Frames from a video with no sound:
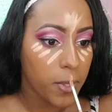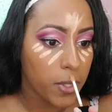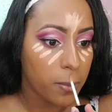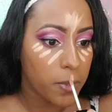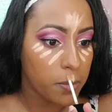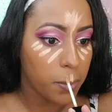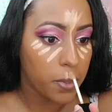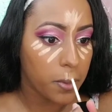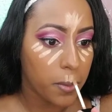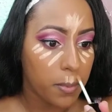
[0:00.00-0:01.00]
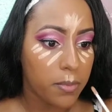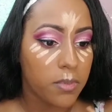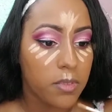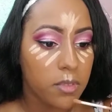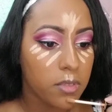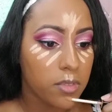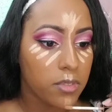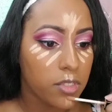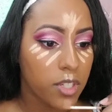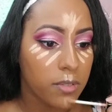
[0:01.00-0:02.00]
Keep this bow,
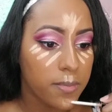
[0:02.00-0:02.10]
chin.